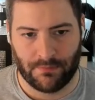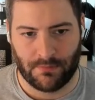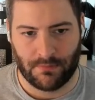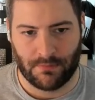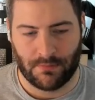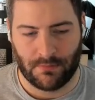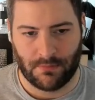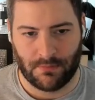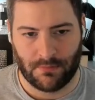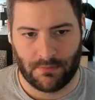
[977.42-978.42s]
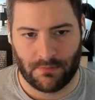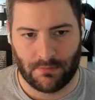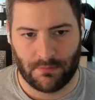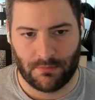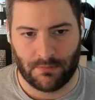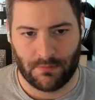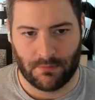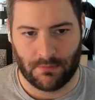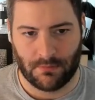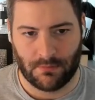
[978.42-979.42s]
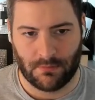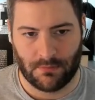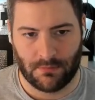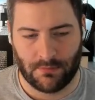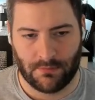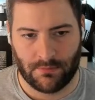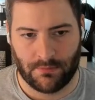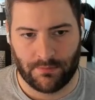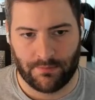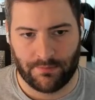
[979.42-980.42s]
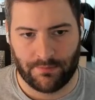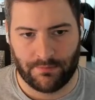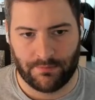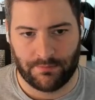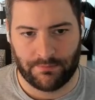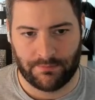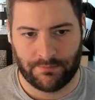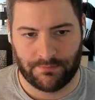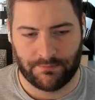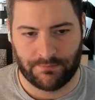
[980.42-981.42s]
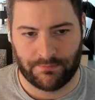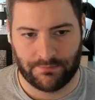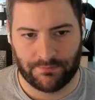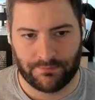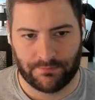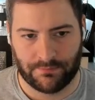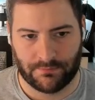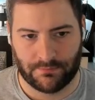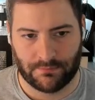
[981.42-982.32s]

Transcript: (silent)